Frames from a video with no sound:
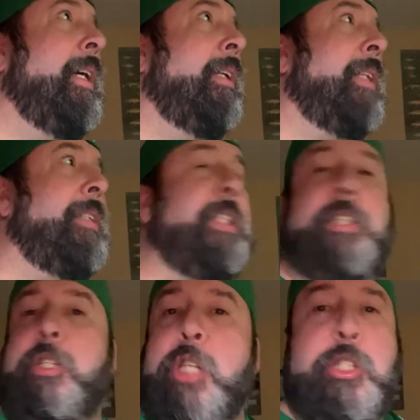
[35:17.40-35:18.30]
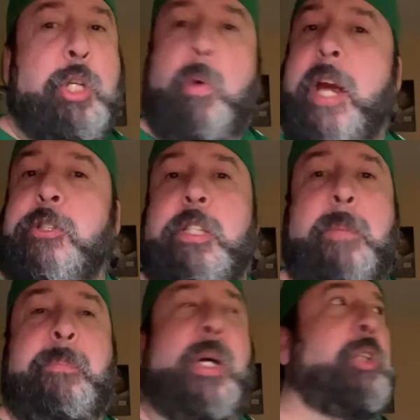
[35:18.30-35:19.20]
This is the situation the
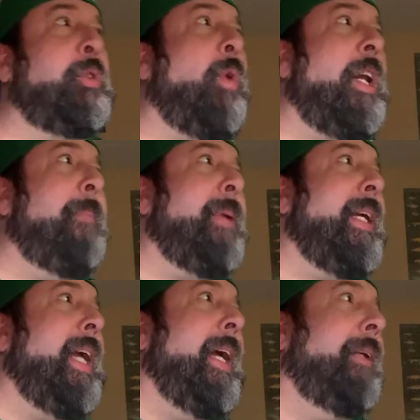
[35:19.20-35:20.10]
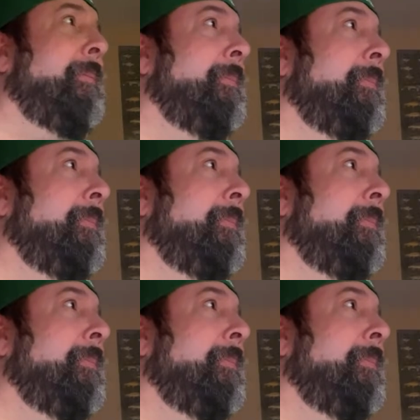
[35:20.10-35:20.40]
Bills want to be in.